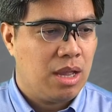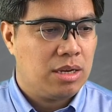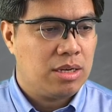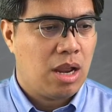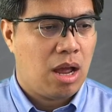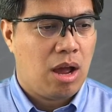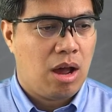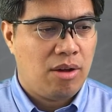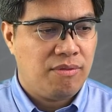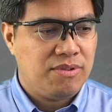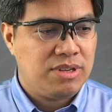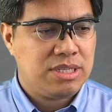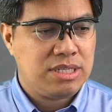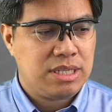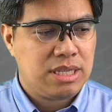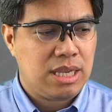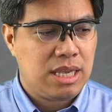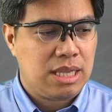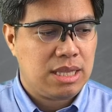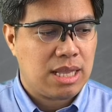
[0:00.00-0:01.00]
Now,
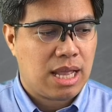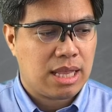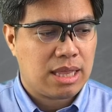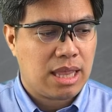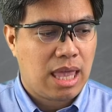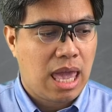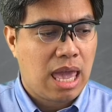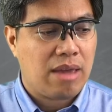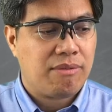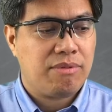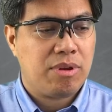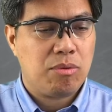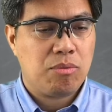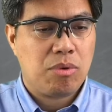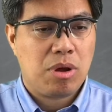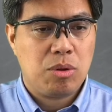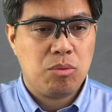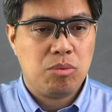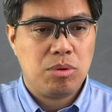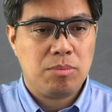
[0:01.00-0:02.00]
obviously, not
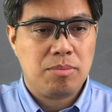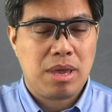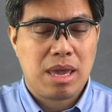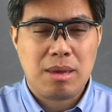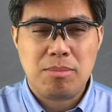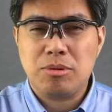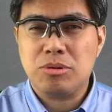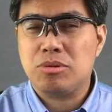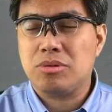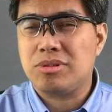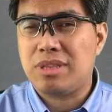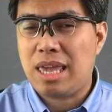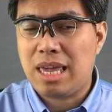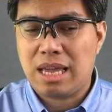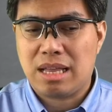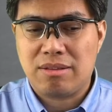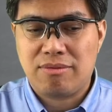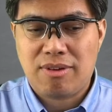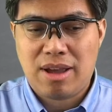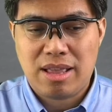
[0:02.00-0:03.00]
everyone will be able to take
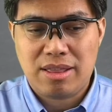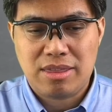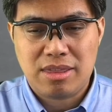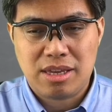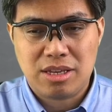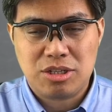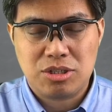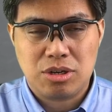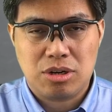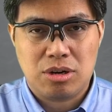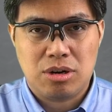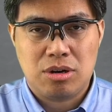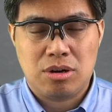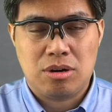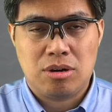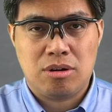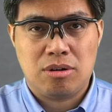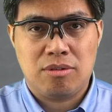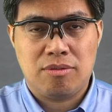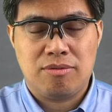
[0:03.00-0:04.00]
advantage
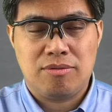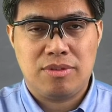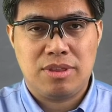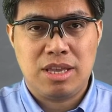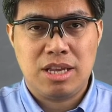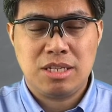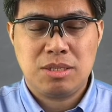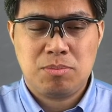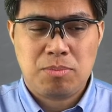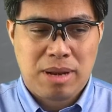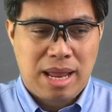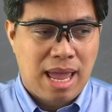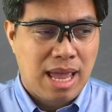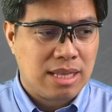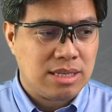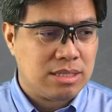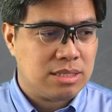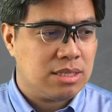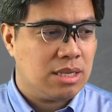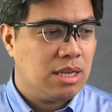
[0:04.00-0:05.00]
of these
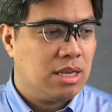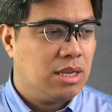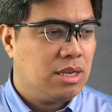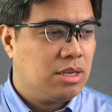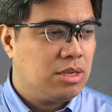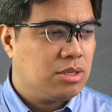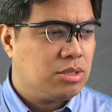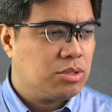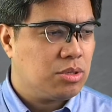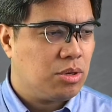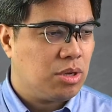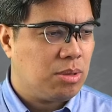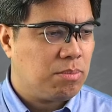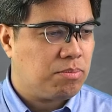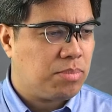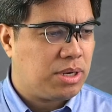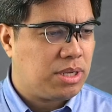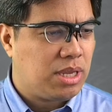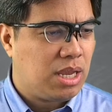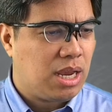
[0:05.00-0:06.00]
plans. So in
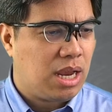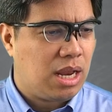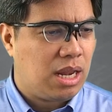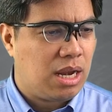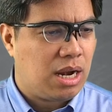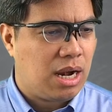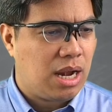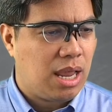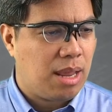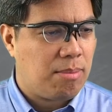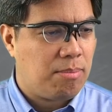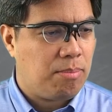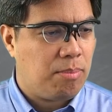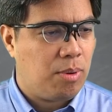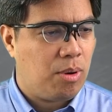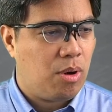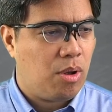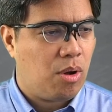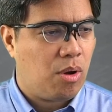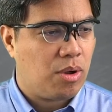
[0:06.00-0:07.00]
particular,
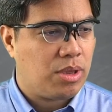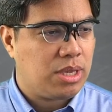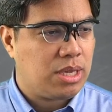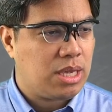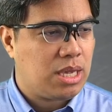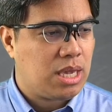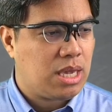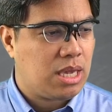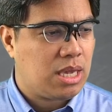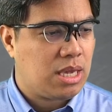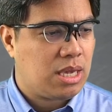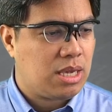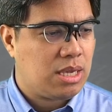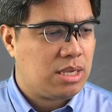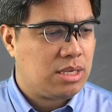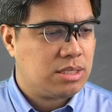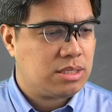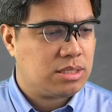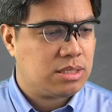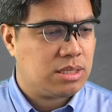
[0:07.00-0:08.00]

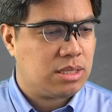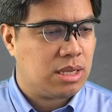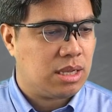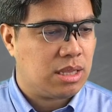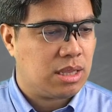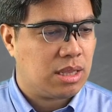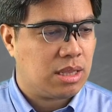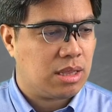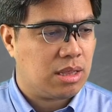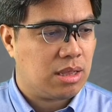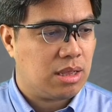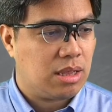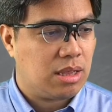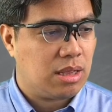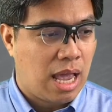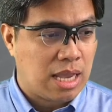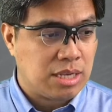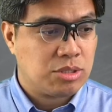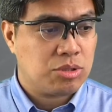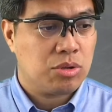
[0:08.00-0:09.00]
employees that
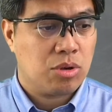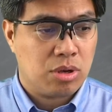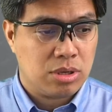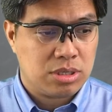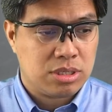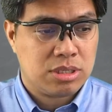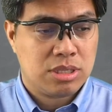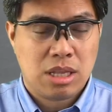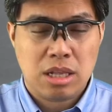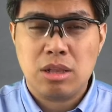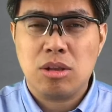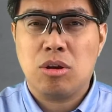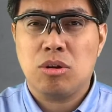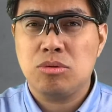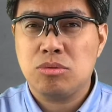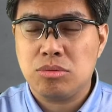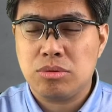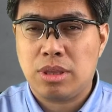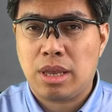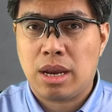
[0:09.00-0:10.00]
has to still go
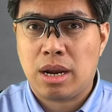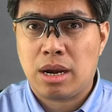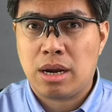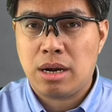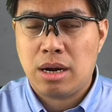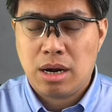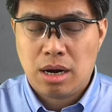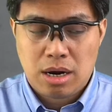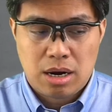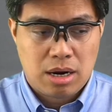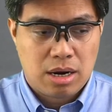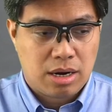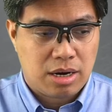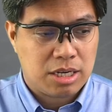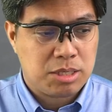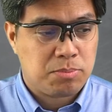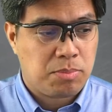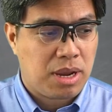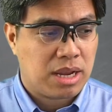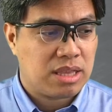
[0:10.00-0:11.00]
to their
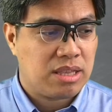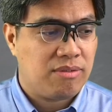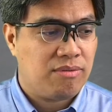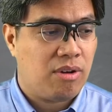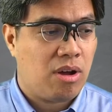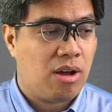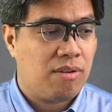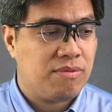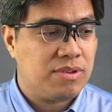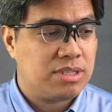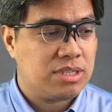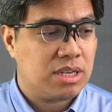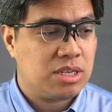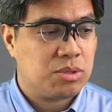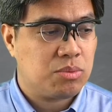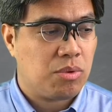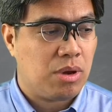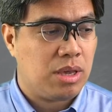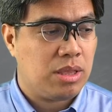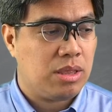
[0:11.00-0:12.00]
respective offices,
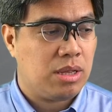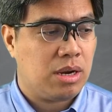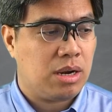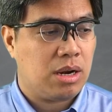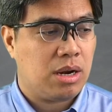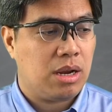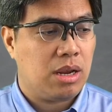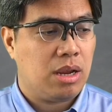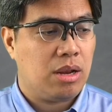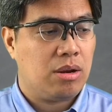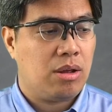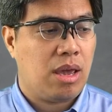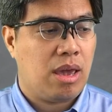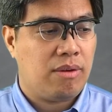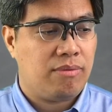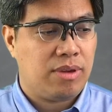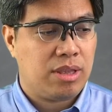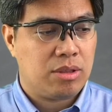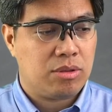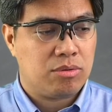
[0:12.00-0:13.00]
whether
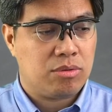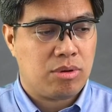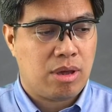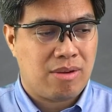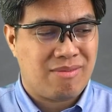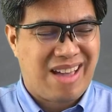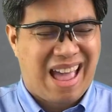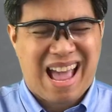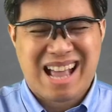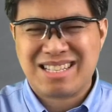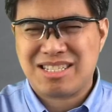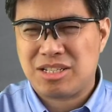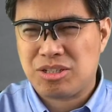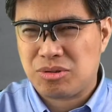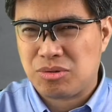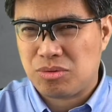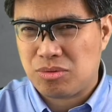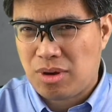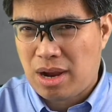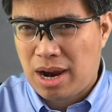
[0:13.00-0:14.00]
having to have access
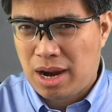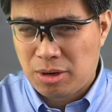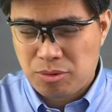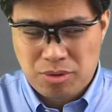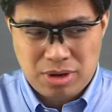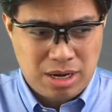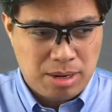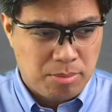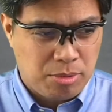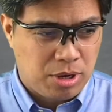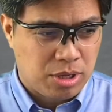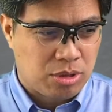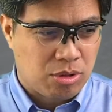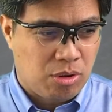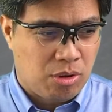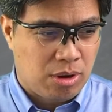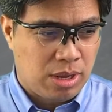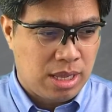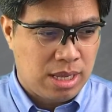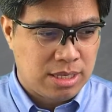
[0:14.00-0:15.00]
to hardware
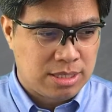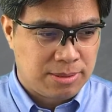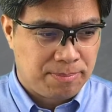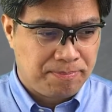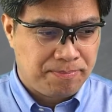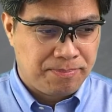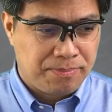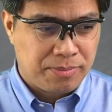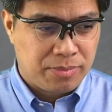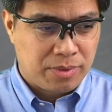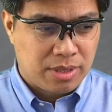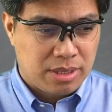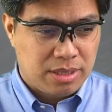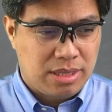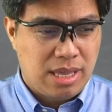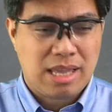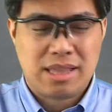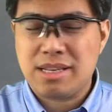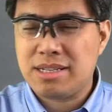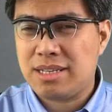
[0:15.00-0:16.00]
laboratories,
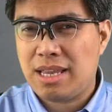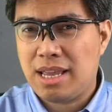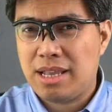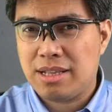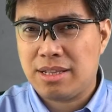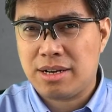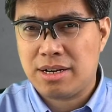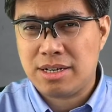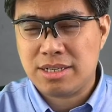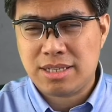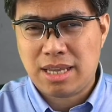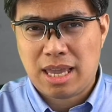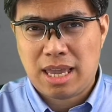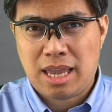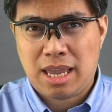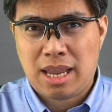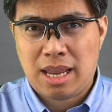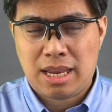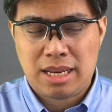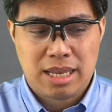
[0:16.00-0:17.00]
data centers,
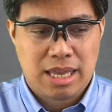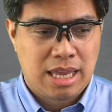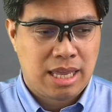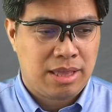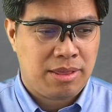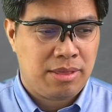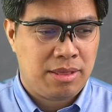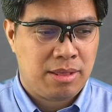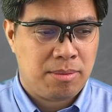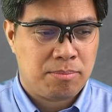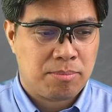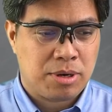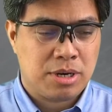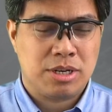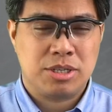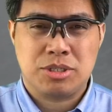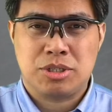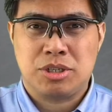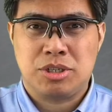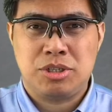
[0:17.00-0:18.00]
and
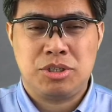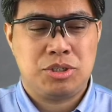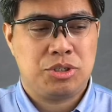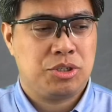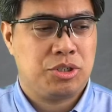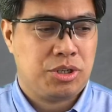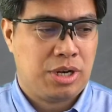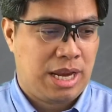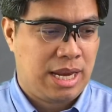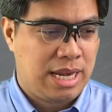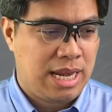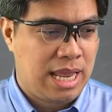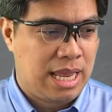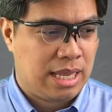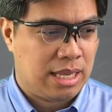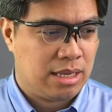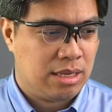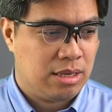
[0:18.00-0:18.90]
in-person training.